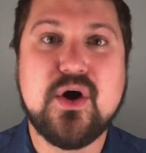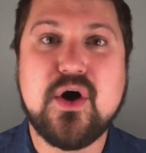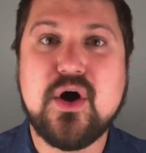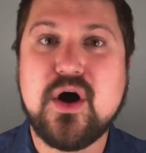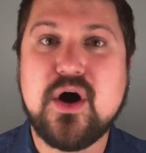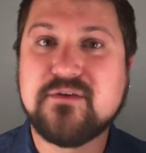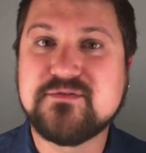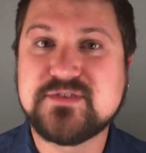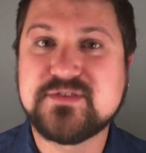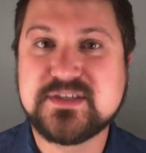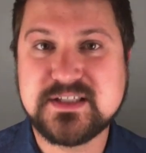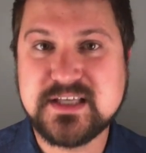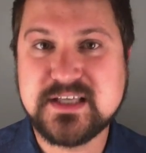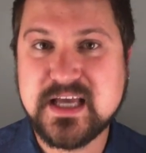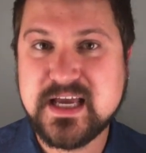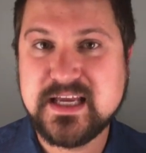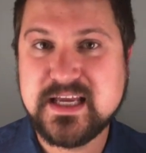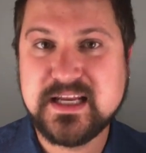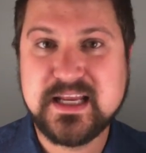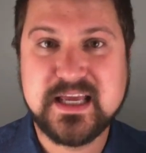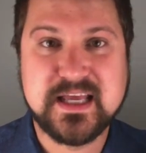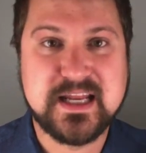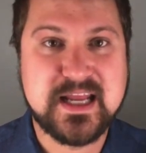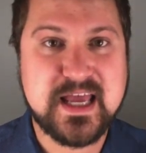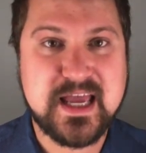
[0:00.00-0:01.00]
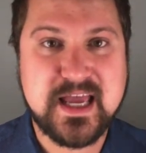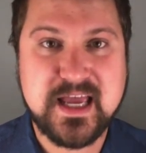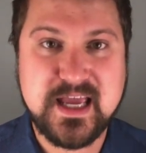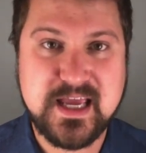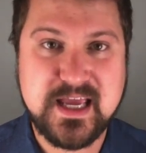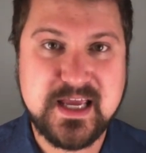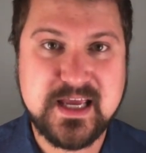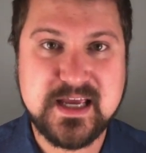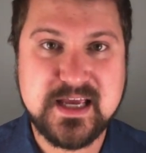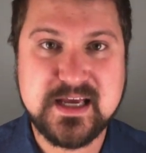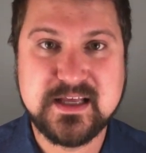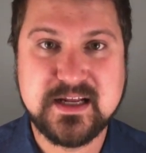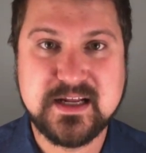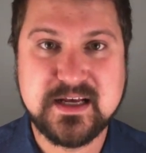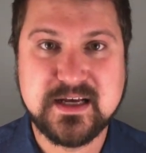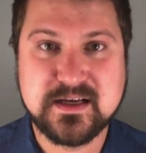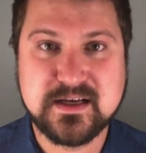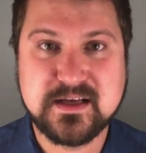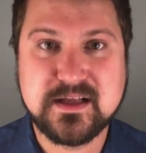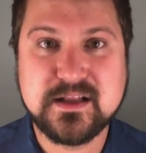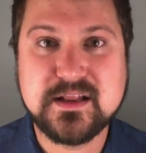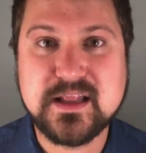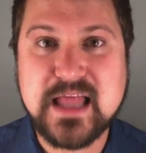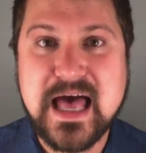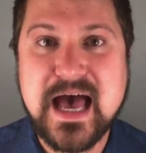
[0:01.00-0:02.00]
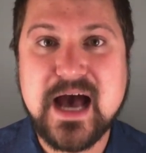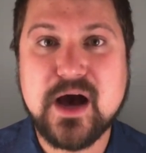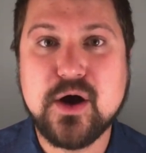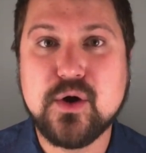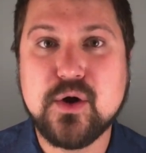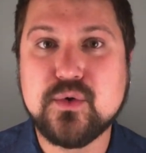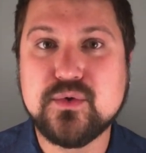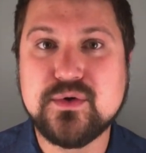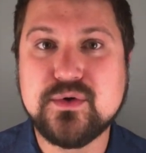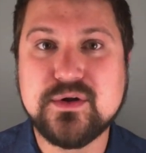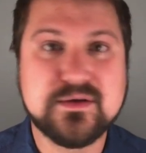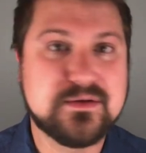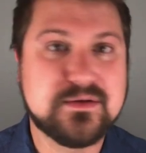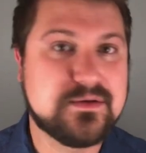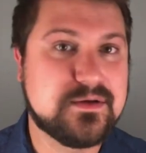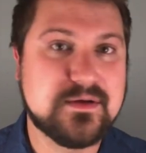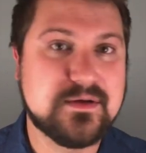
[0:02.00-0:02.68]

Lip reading: off-site in a cloud